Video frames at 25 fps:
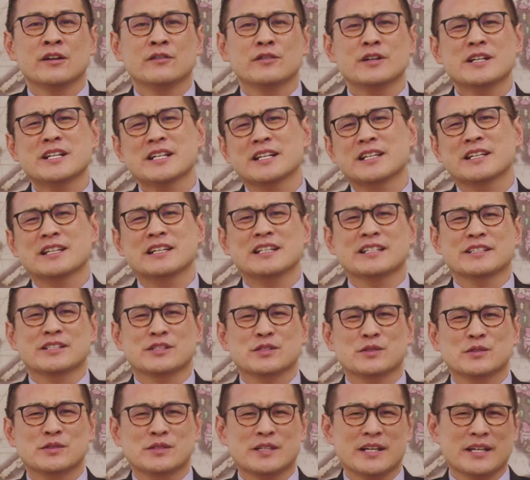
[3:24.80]
Ridiculous,
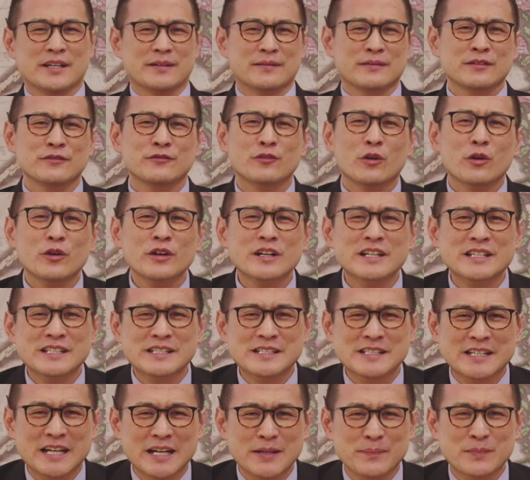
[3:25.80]
you say. Foreigners
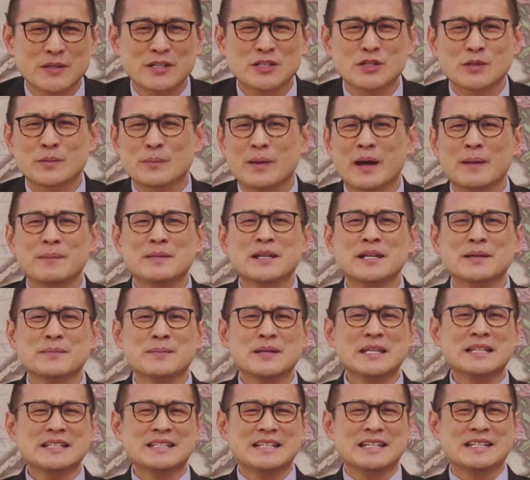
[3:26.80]
Skype into public
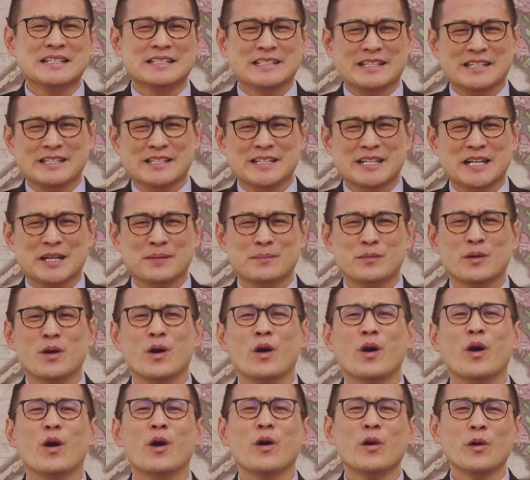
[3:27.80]
meetings in Singapore
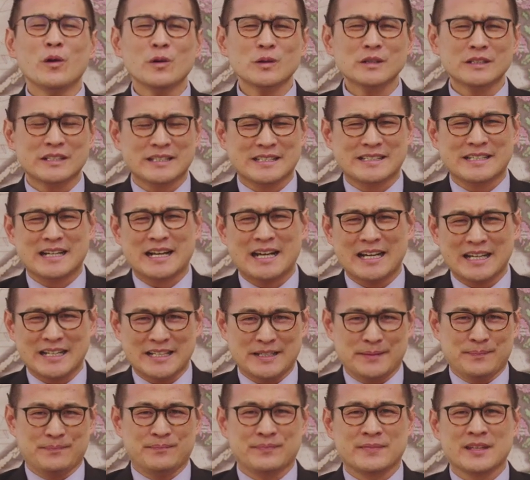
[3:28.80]
all the
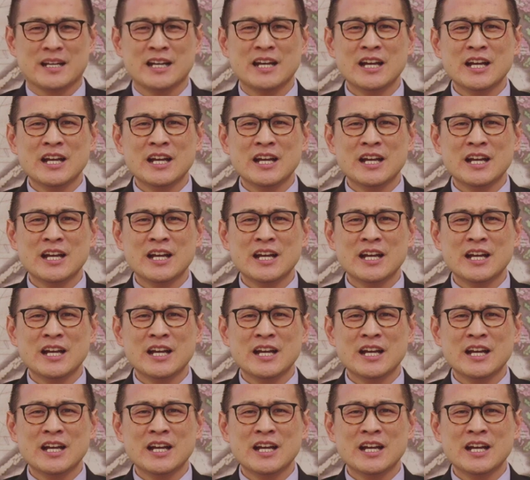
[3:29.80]
time.